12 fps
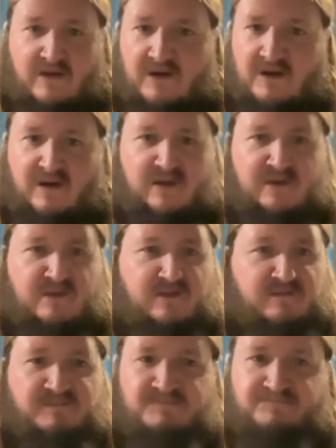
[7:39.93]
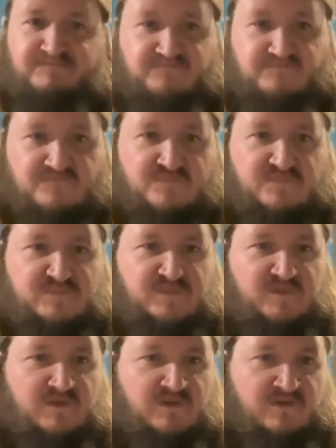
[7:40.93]
And
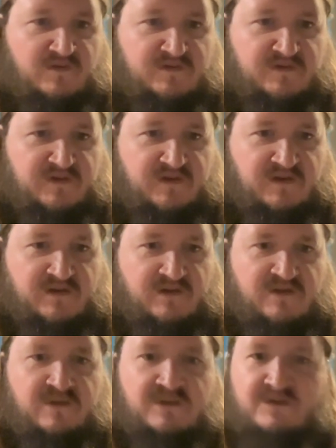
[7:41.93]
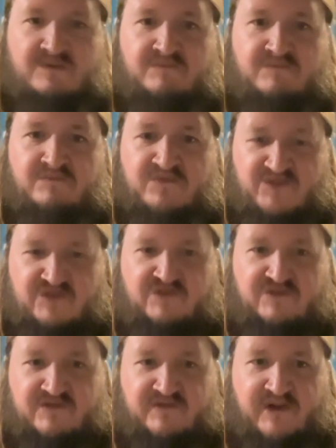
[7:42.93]
of course, the
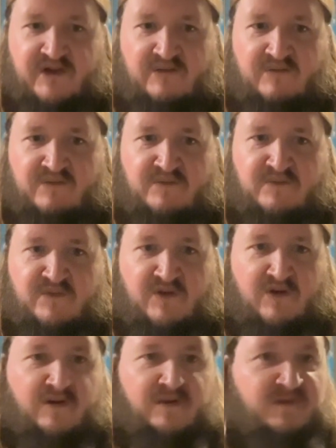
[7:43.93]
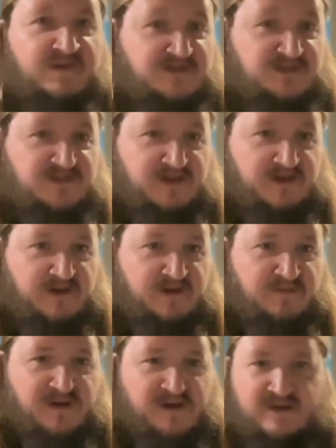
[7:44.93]
producer of the album died this
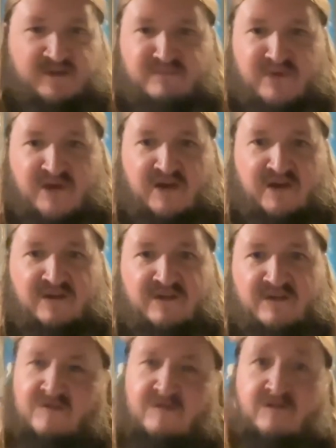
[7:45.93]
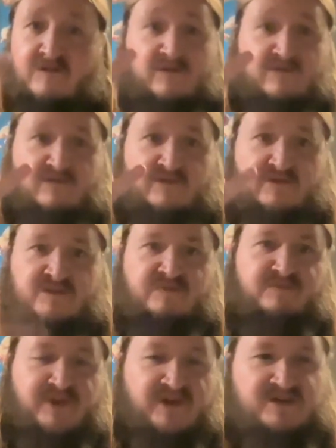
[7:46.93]
year back in May. Rest
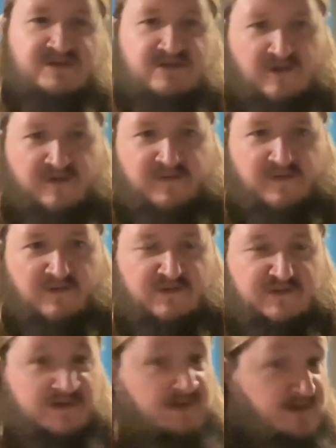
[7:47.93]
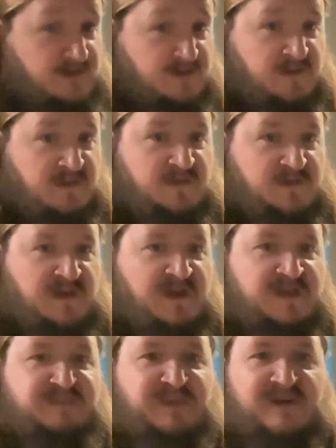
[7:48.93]
in peace. Of course, the
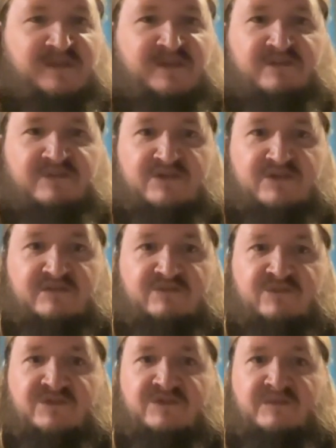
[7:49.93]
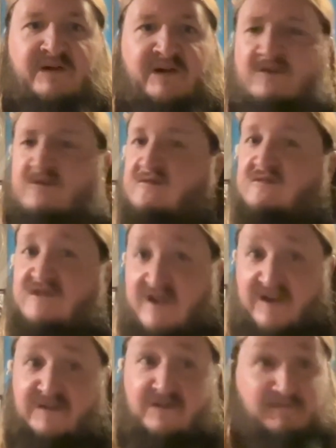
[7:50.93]
last band he was in was a band called
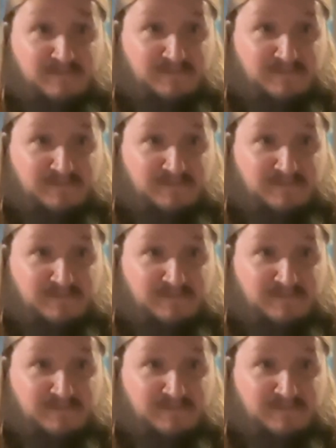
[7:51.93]
Tank.